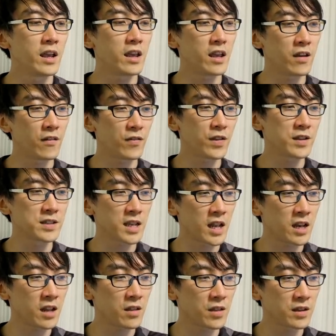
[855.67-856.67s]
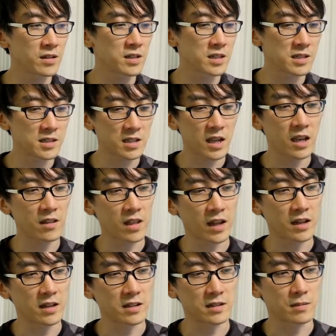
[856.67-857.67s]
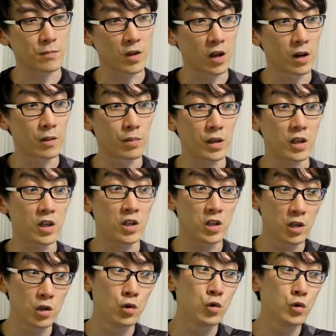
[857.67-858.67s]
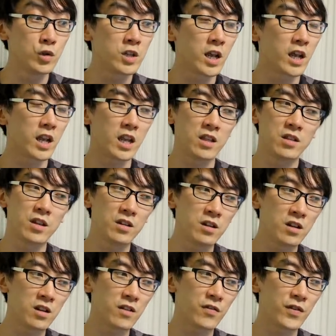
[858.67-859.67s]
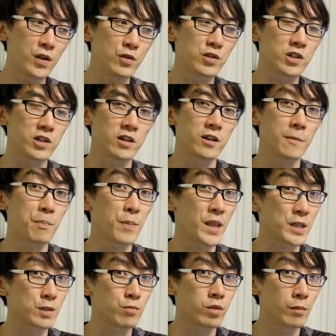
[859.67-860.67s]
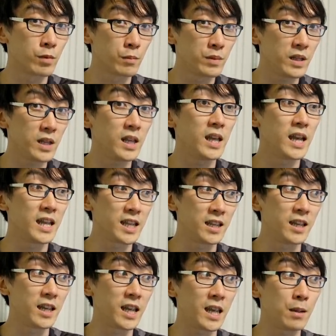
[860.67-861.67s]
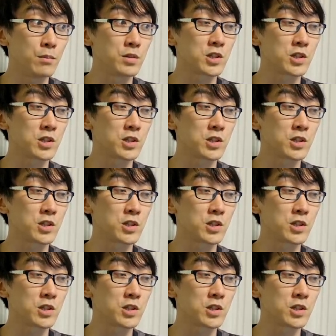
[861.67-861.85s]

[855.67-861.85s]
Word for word: if there's anything to say that is going to be huge in the near future, it's probably game